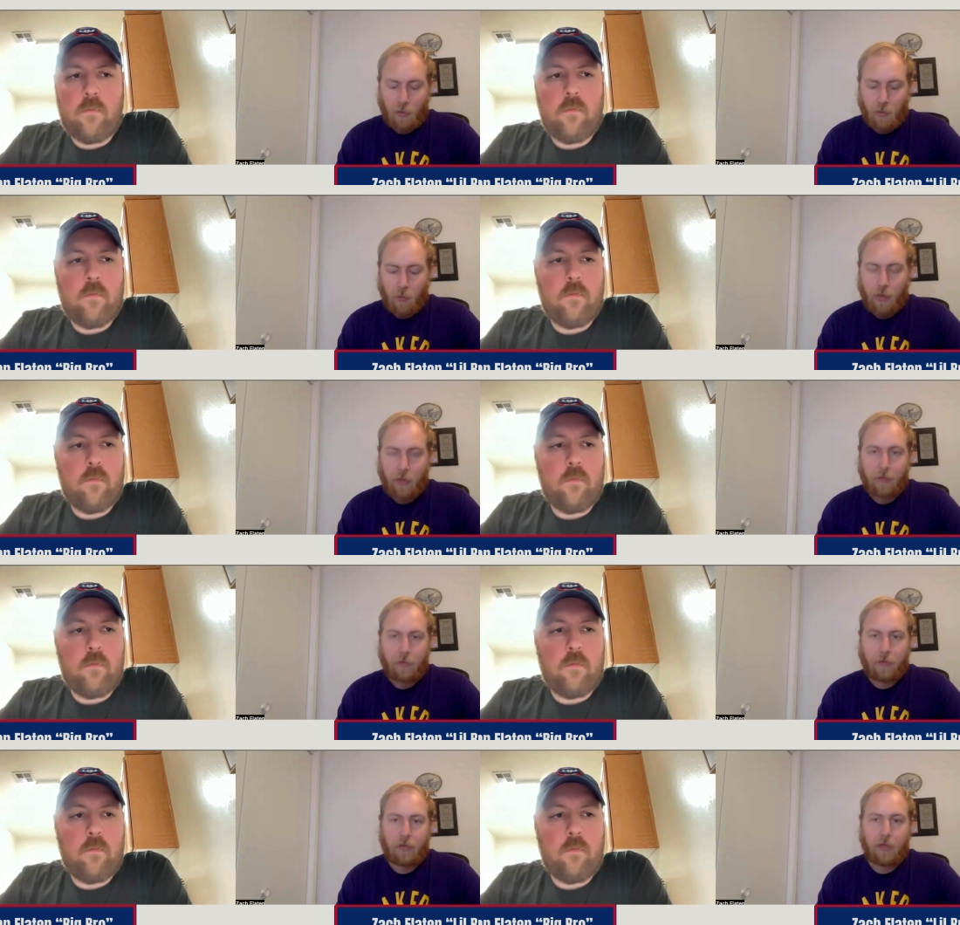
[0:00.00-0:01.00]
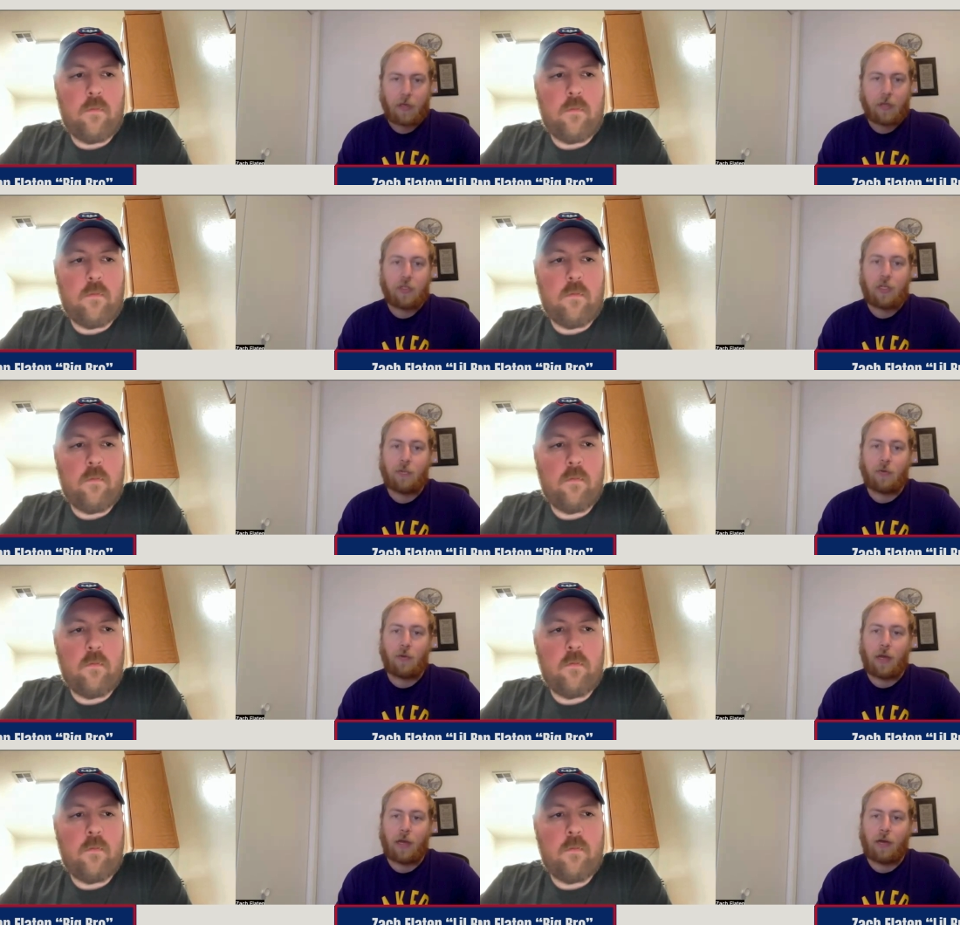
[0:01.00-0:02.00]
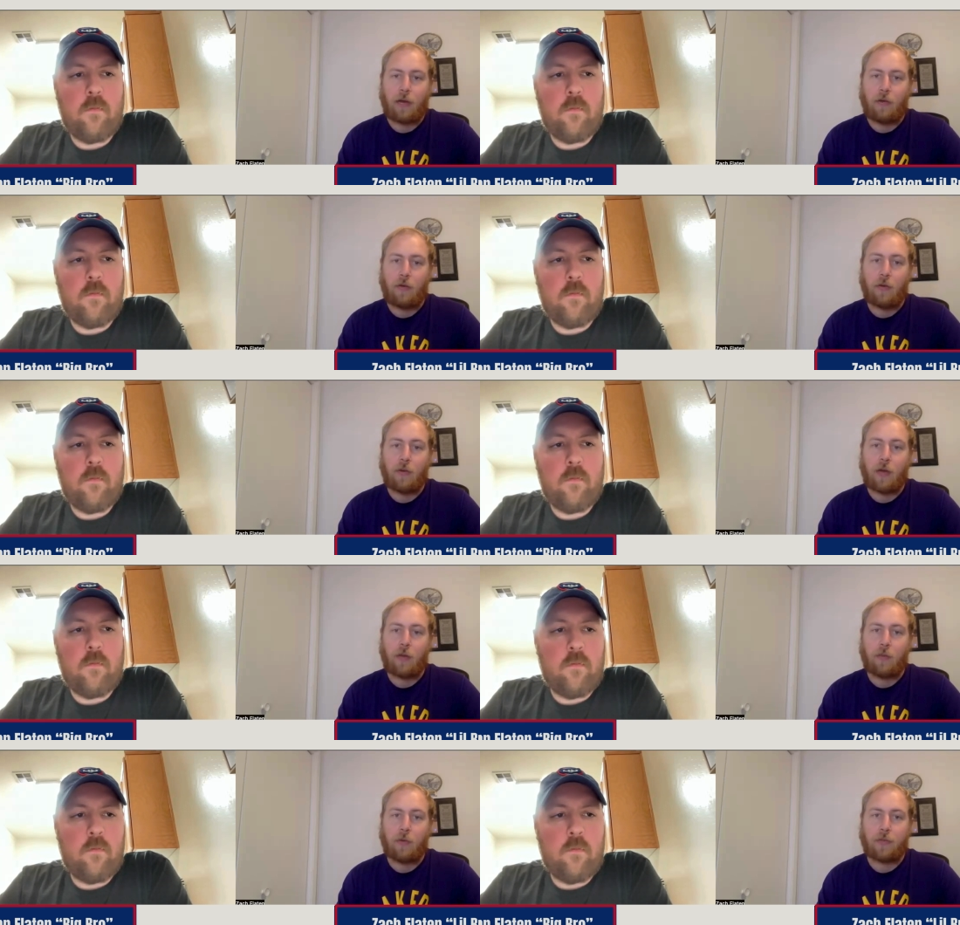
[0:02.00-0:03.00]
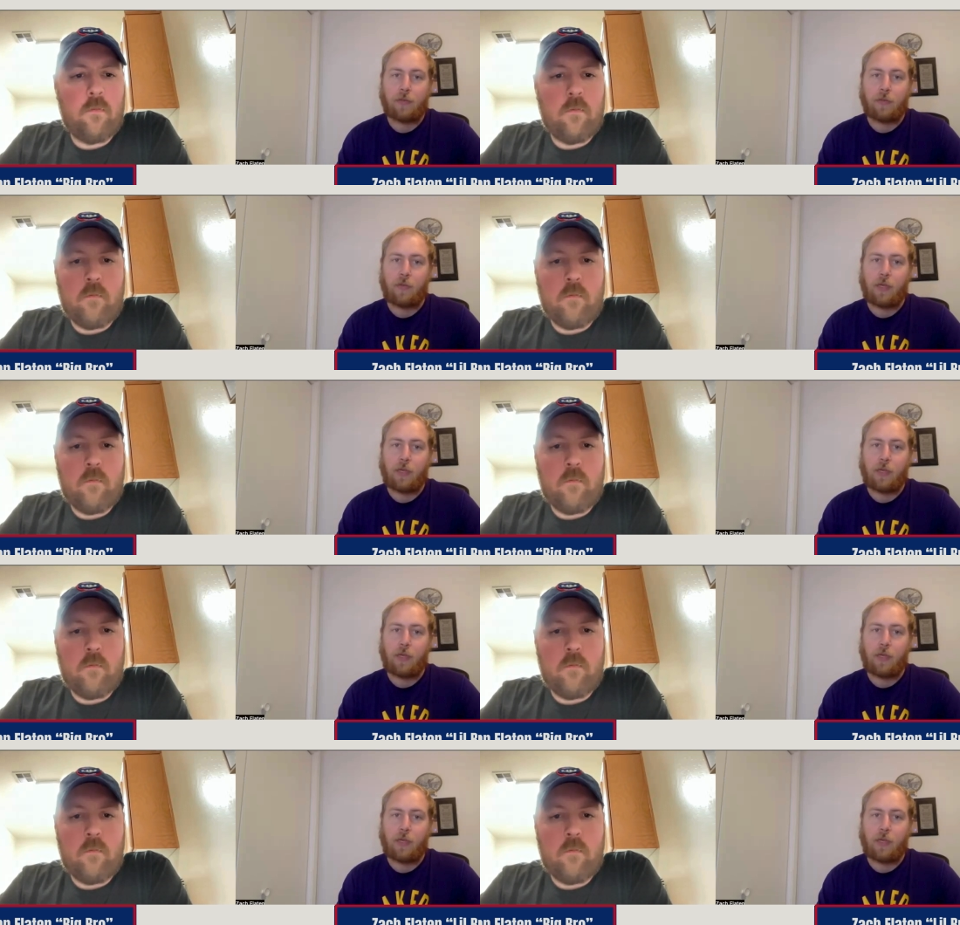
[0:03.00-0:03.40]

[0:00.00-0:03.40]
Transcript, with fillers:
Speaker 1: with a cheaper right hander. I don't know who that person would